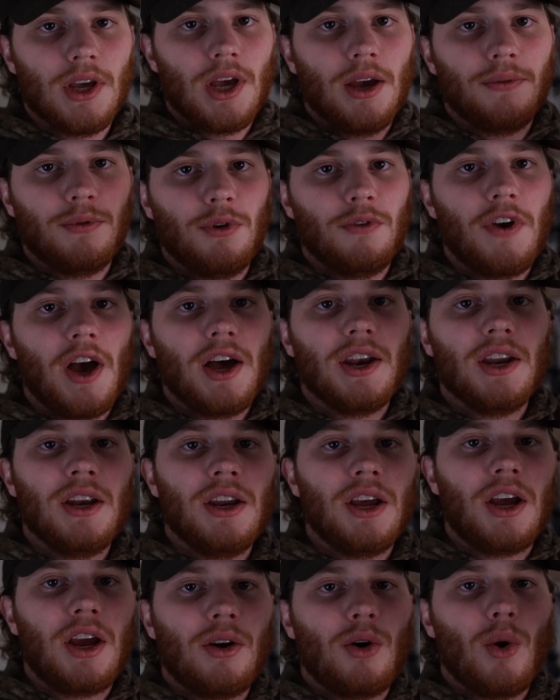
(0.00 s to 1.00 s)
If you've got
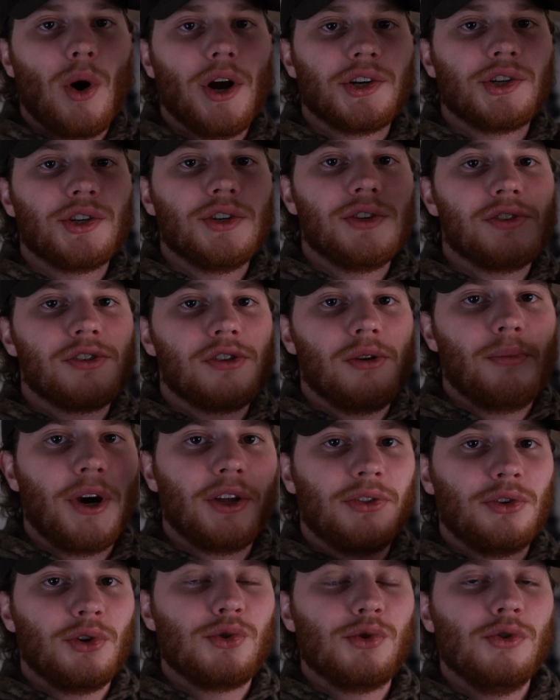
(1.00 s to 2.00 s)
any questions
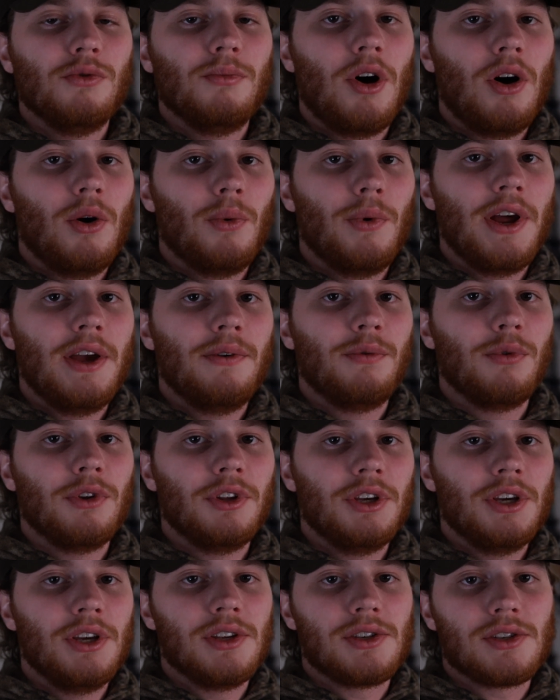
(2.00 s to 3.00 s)
about the Truball Rave
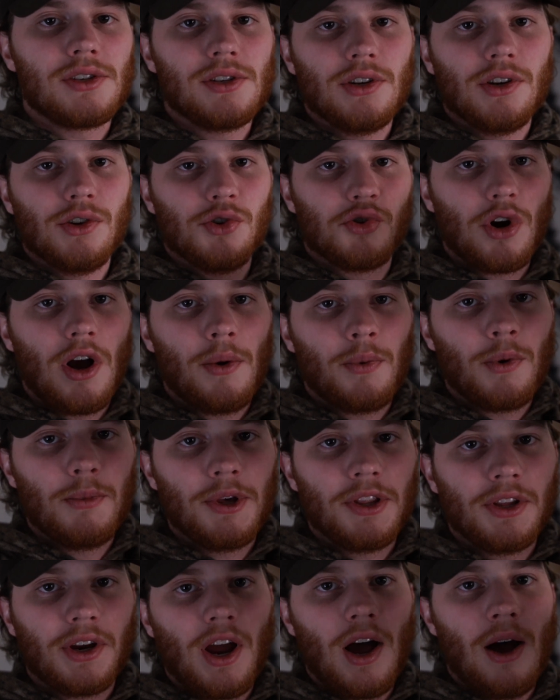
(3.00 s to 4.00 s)
release, drop them
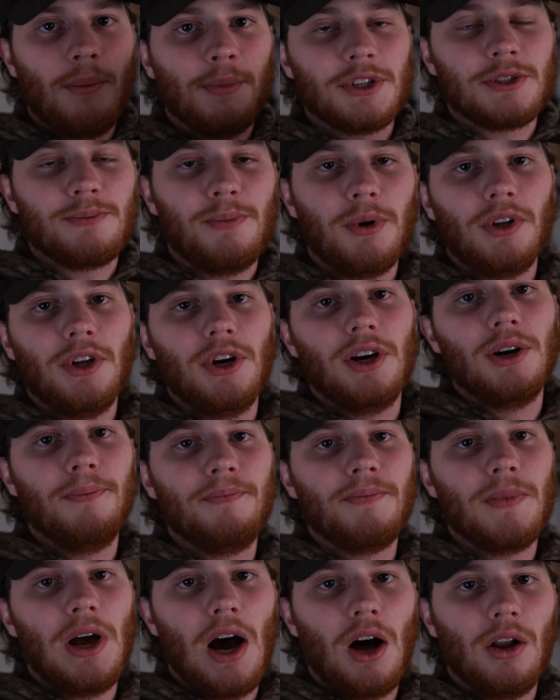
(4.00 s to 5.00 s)
in the comments
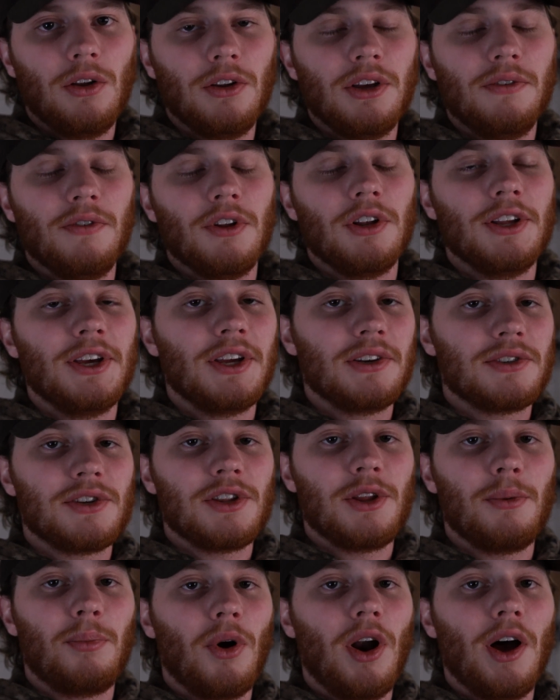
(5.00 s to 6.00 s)
below. I'll leave a link to
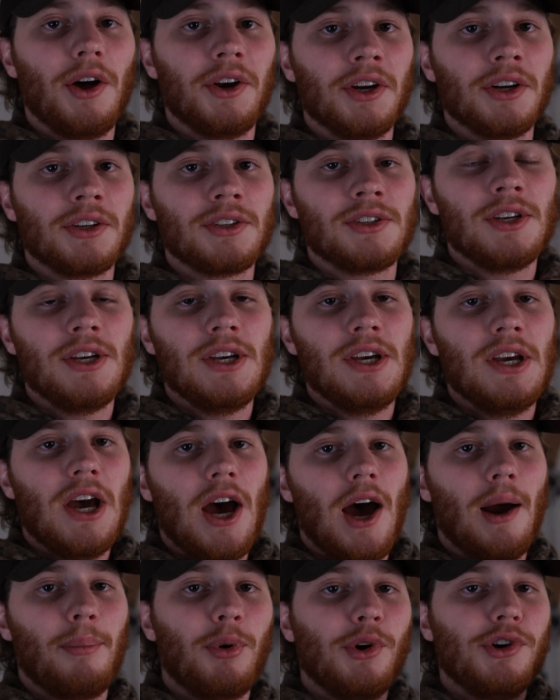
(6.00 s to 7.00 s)
the product.
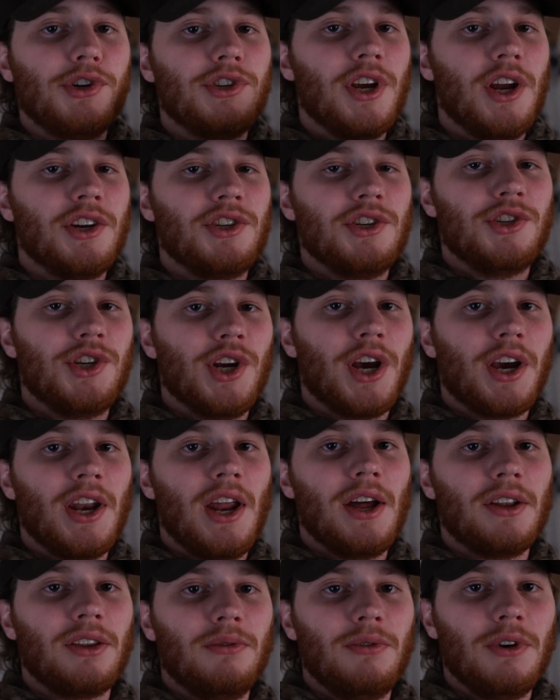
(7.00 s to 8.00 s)
I appreciate you checking
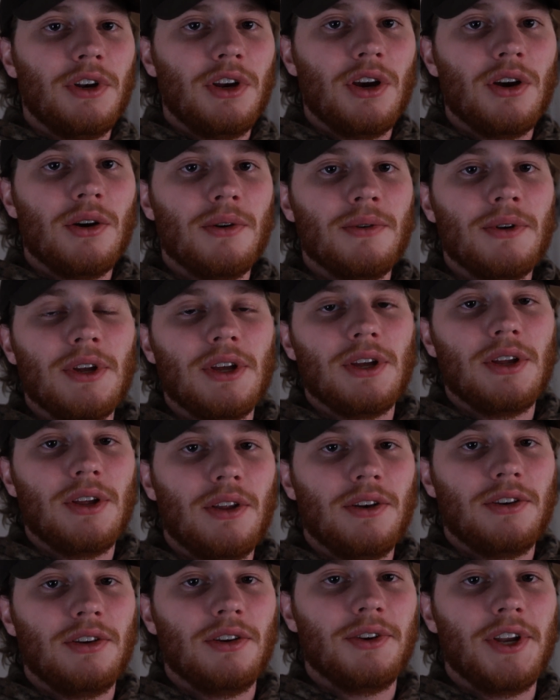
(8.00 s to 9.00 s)
out the video.
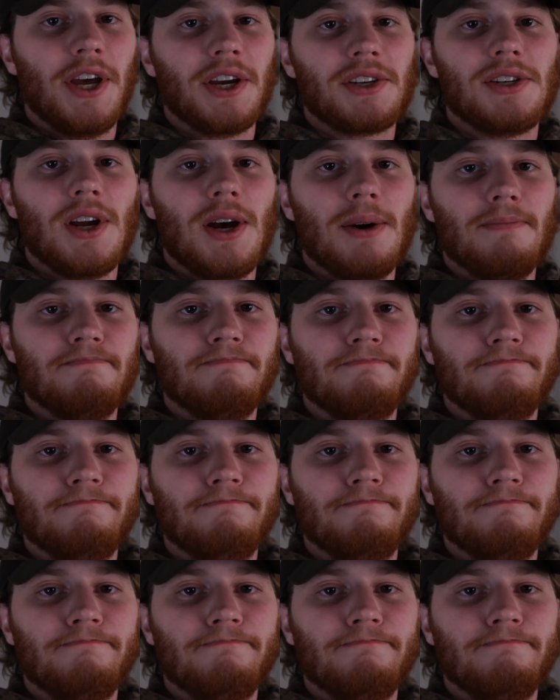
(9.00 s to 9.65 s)
Till next time.